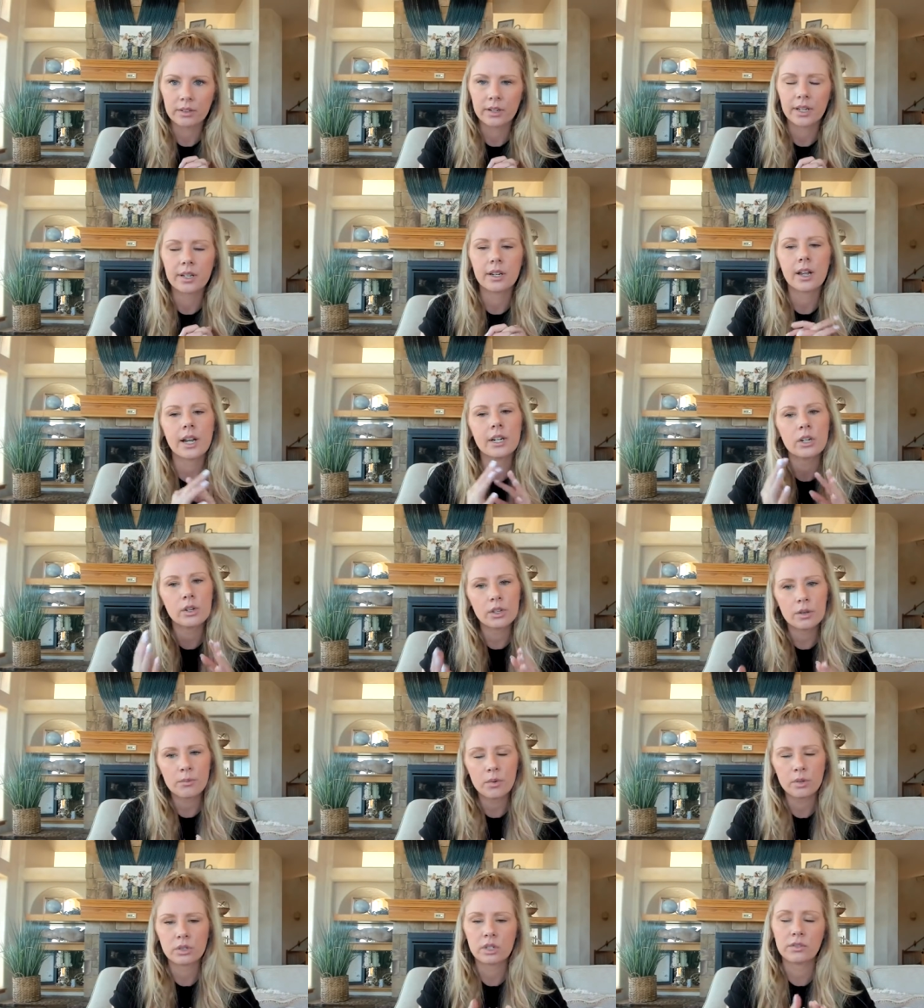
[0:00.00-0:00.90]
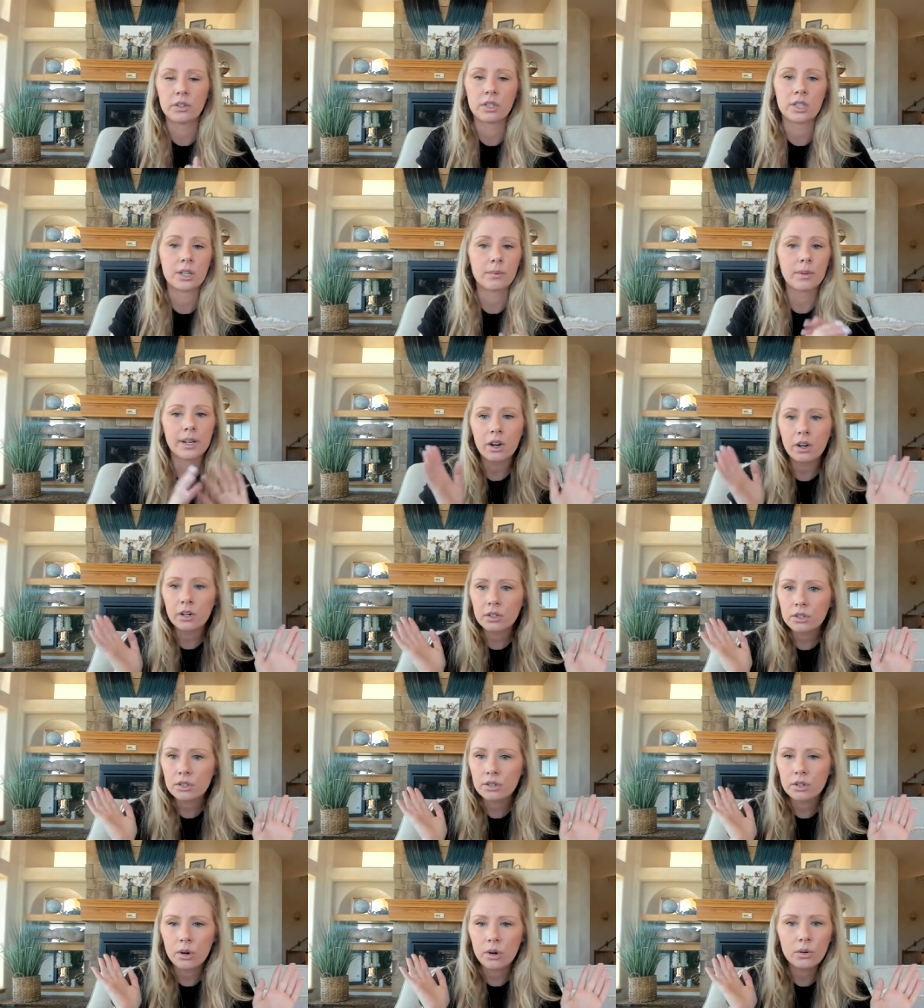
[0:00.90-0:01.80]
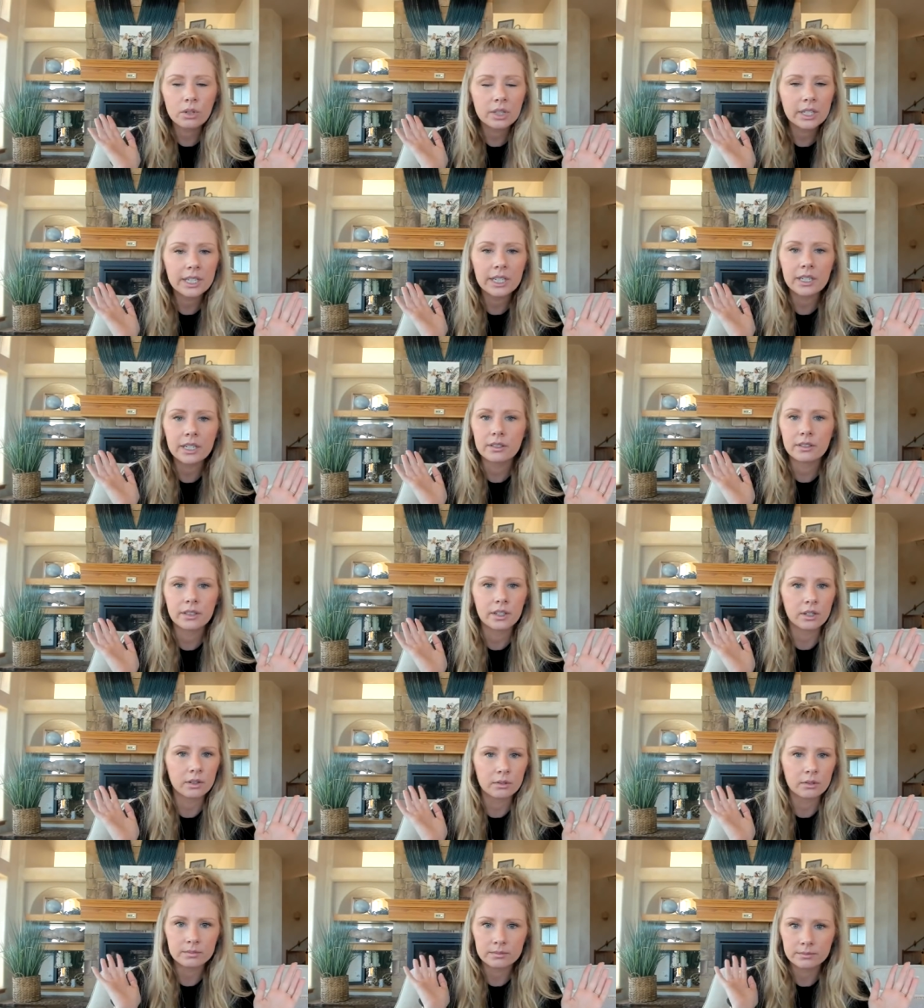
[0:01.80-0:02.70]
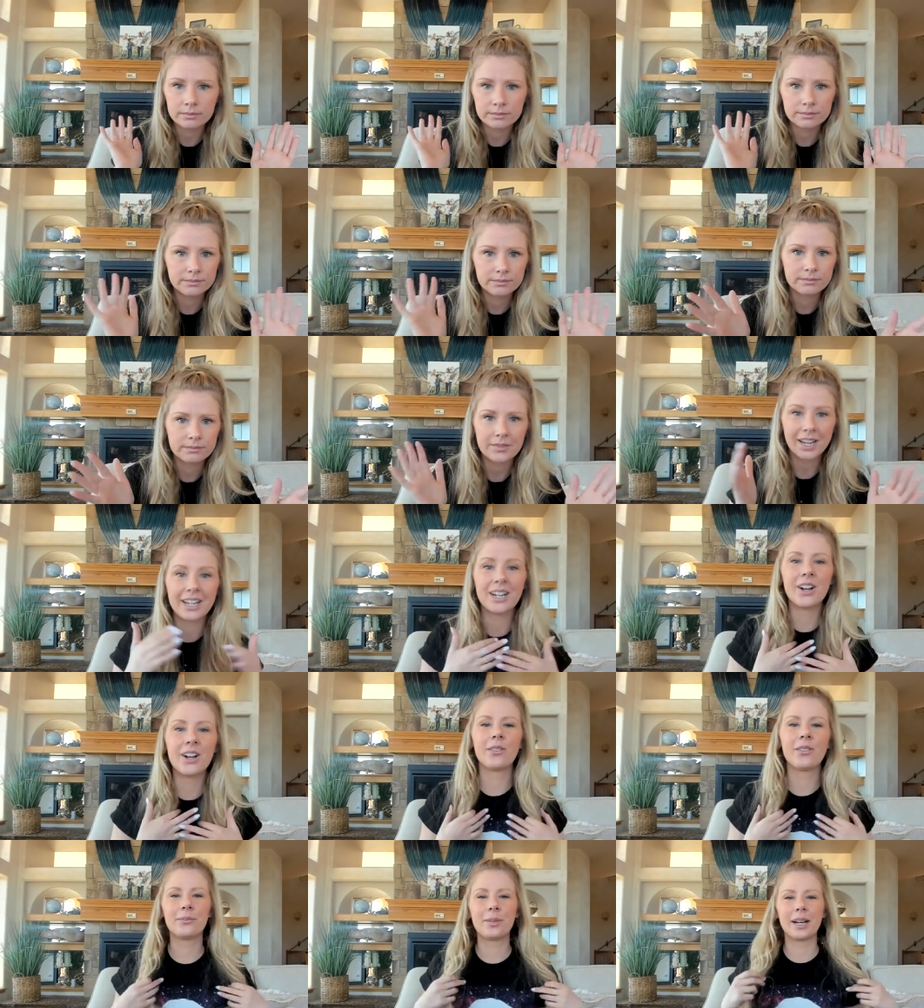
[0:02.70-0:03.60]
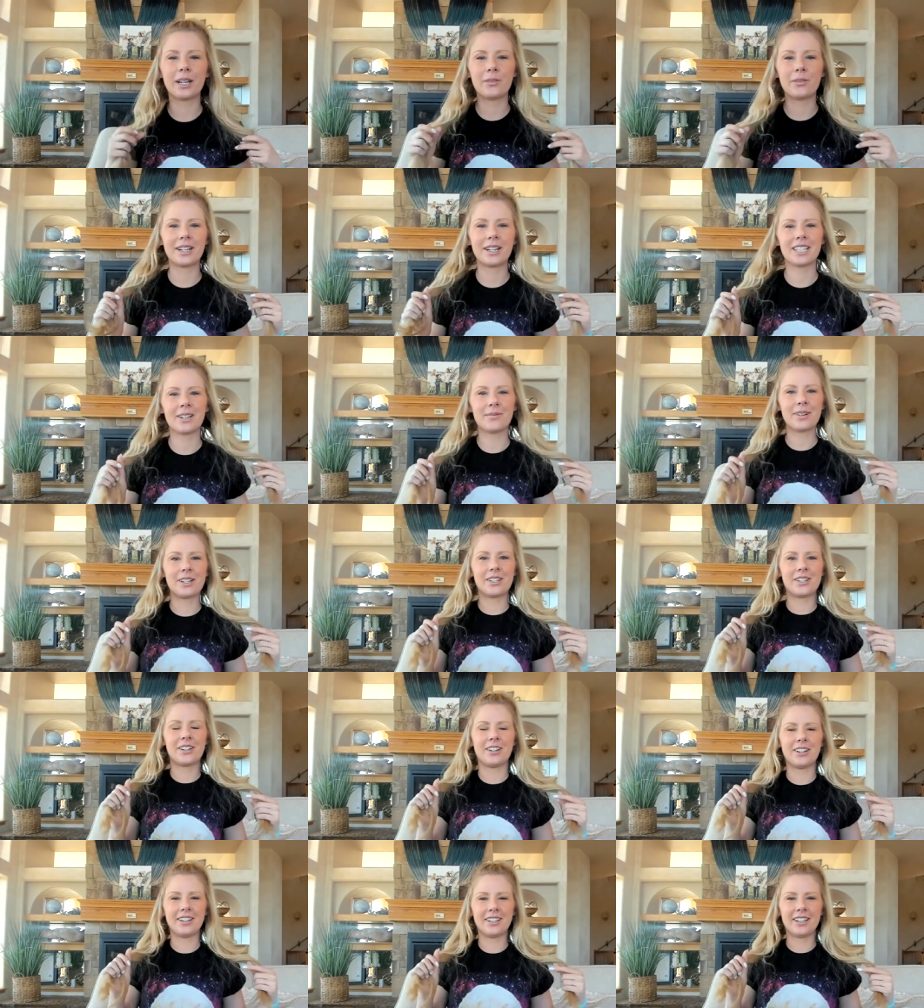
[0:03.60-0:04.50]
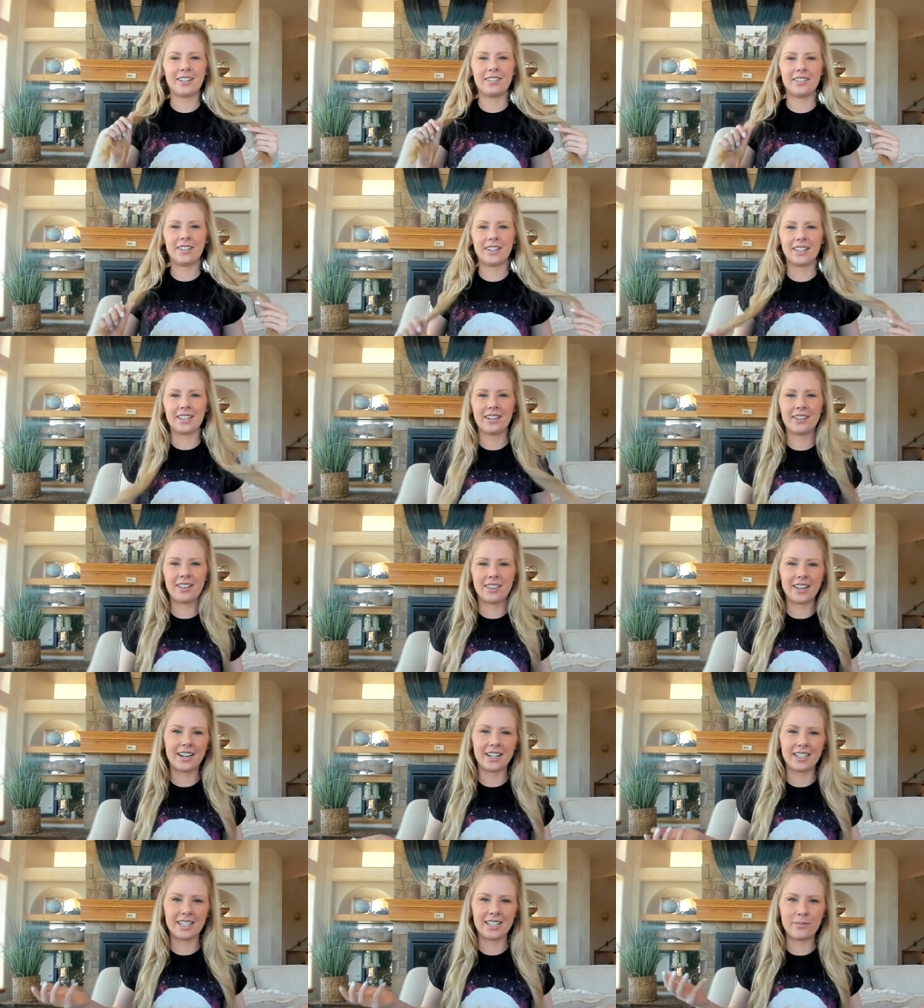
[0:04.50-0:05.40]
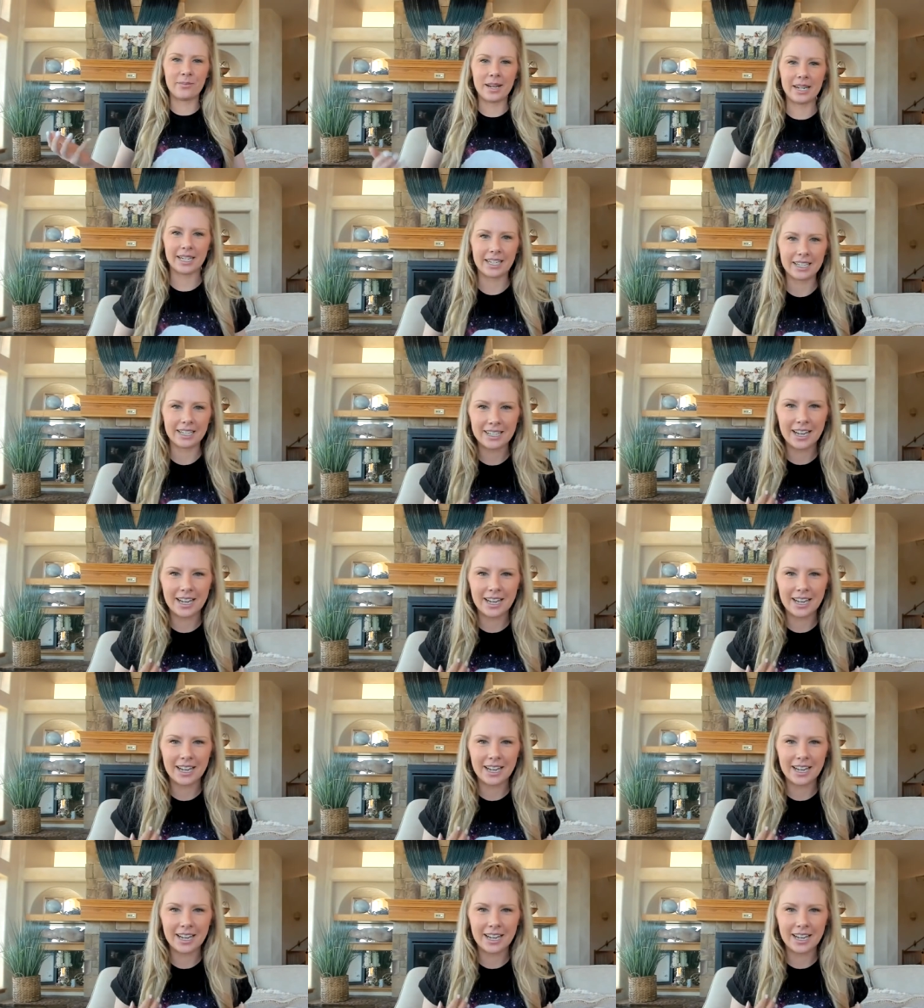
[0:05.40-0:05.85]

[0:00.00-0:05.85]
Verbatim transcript: And I know that most of you said my heart's totally, you know, I know Betty White's on my shirt, and, that, and then I said Betty.